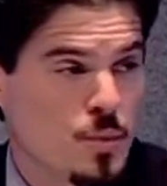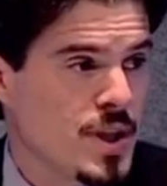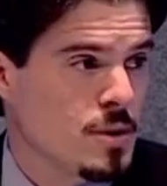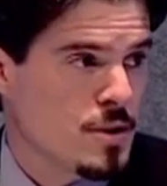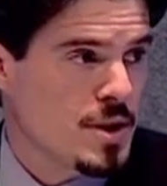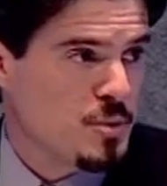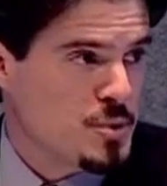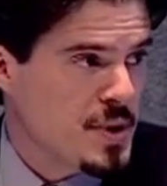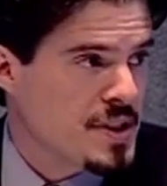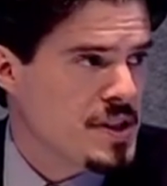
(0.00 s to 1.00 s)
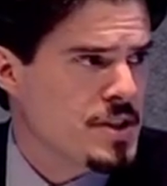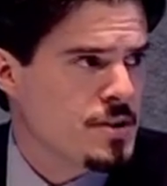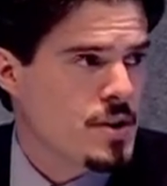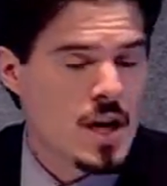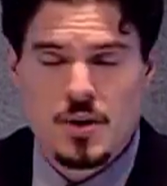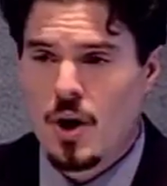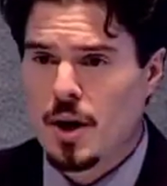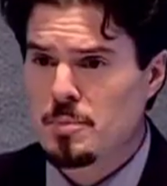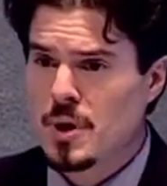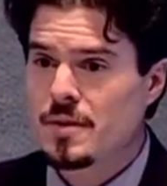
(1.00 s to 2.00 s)
we learned, it was particular on the
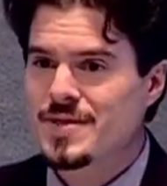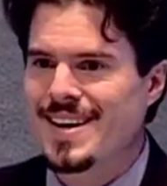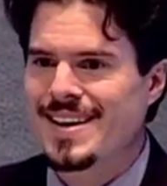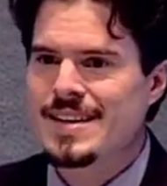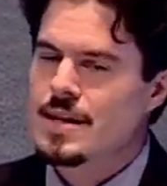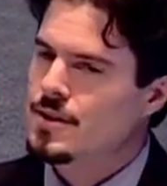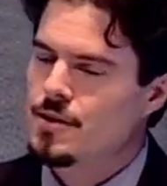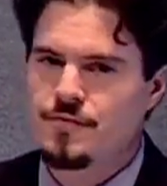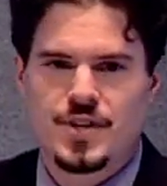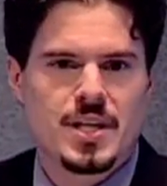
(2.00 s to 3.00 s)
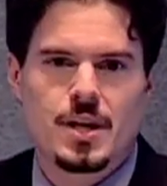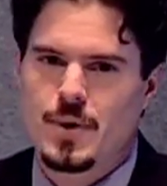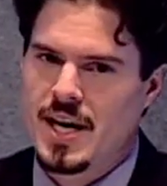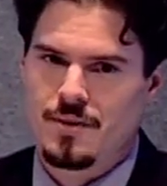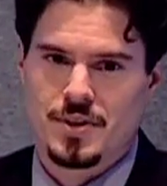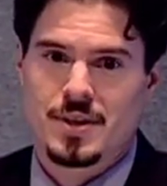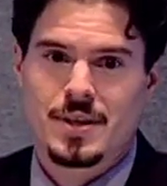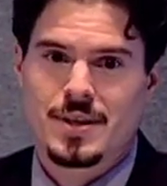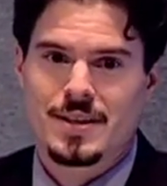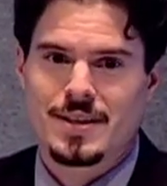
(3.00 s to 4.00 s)
automotive side, they're video heavy.
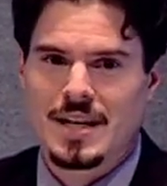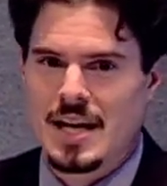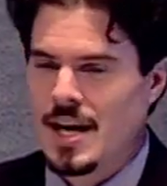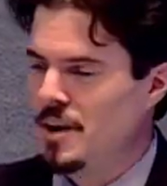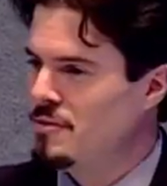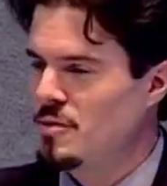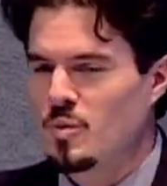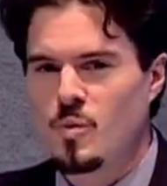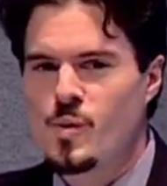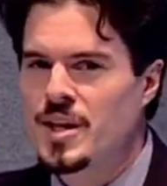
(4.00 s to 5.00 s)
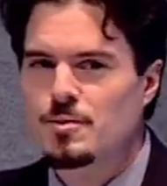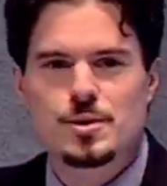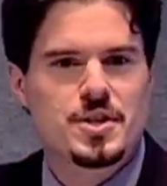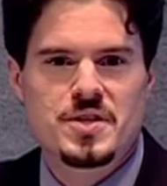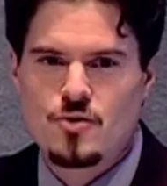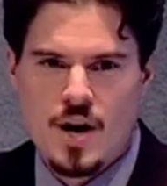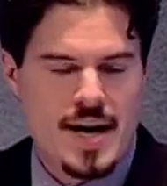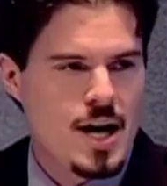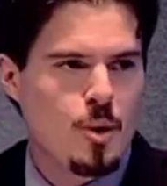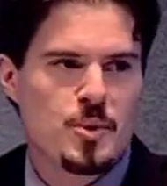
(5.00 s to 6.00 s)
And we were just trying
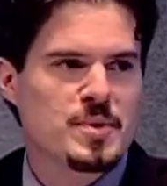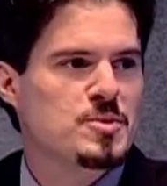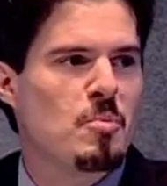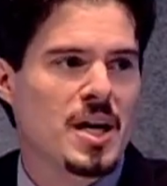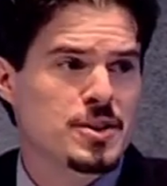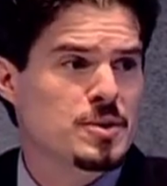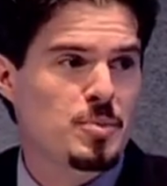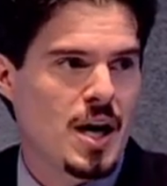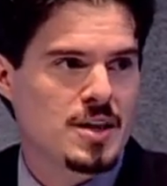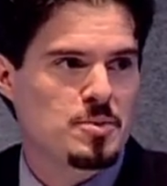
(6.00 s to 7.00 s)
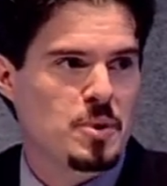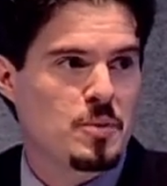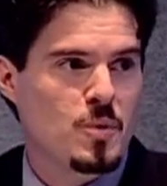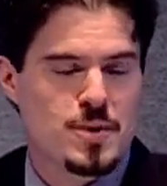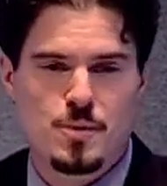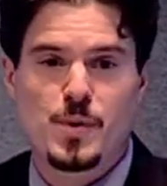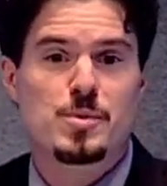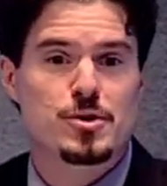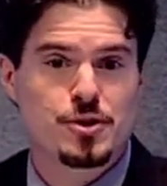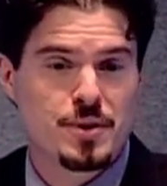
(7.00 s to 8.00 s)
to help them as much as possible, whether we
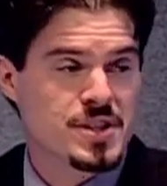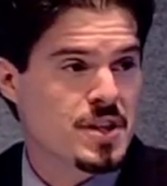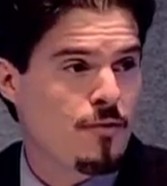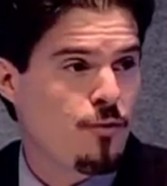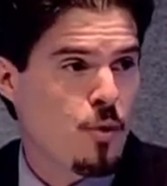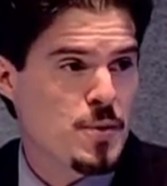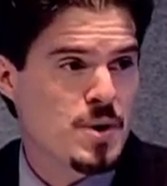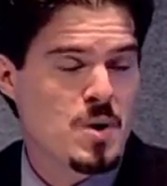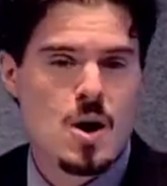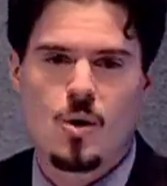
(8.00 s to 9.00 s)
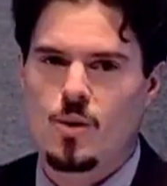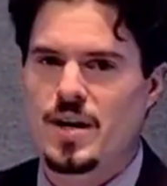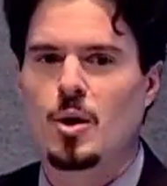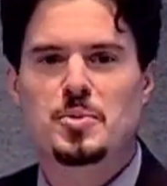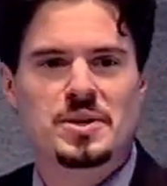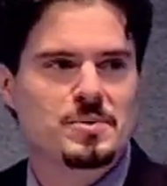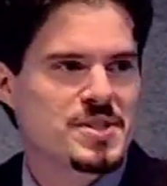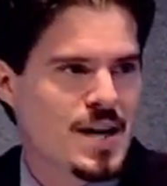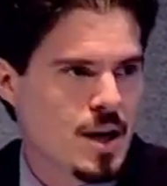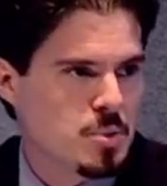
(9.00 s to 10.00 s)
were shooting stuff for them or helping them
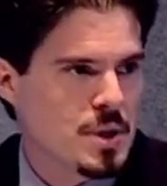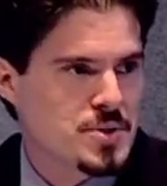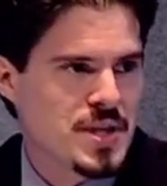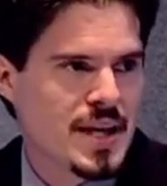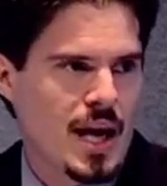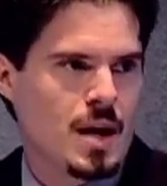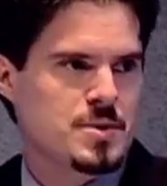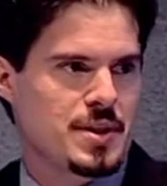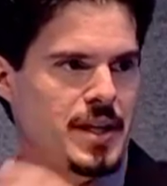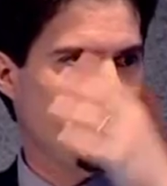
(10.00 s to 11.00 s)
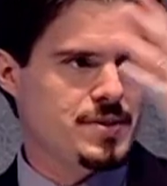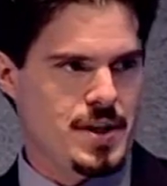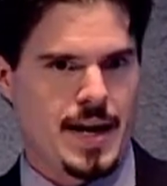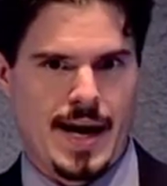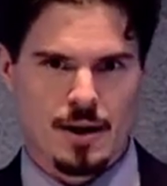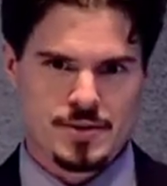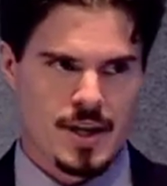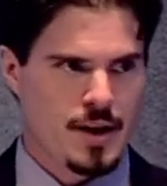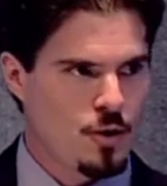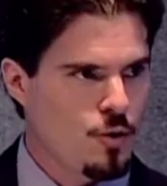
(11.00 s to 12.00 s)
set up lipstick cams on the inside,
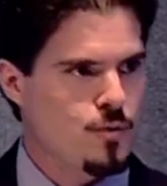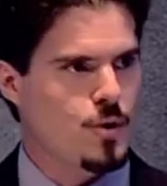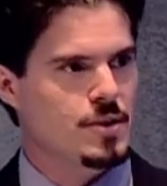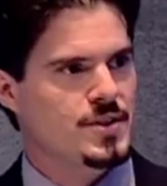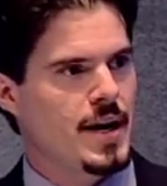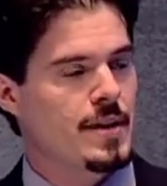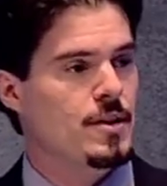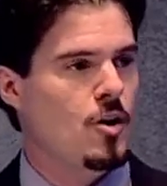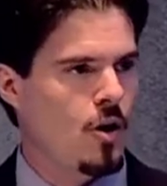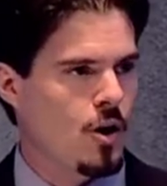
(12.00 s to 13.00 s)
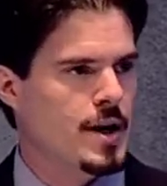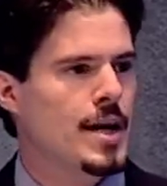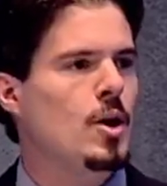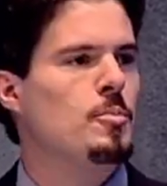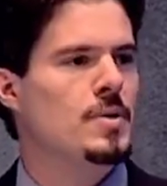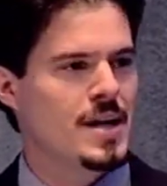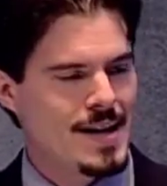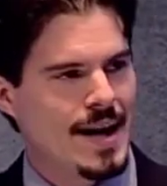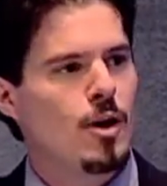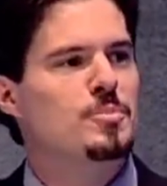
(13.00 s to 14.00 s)
outside, overall side of the car, and
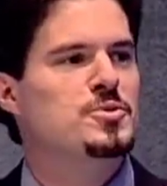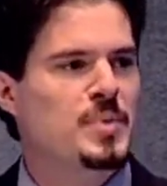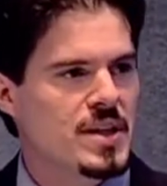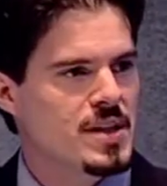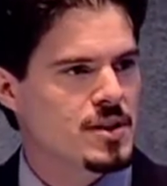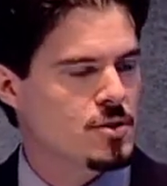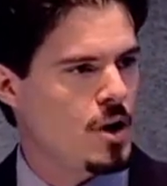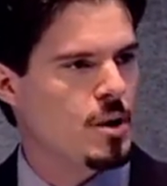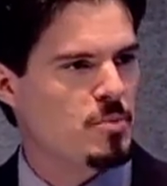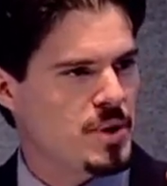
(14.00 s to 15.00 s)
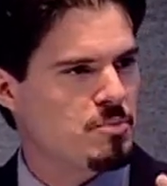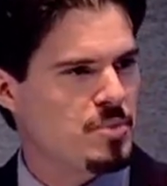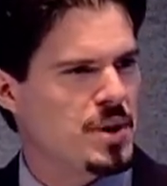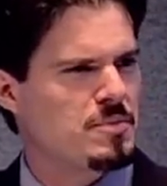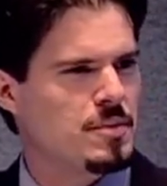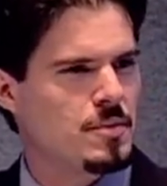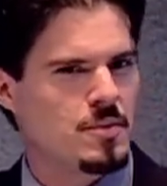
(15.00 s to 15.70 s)
help speed things along, but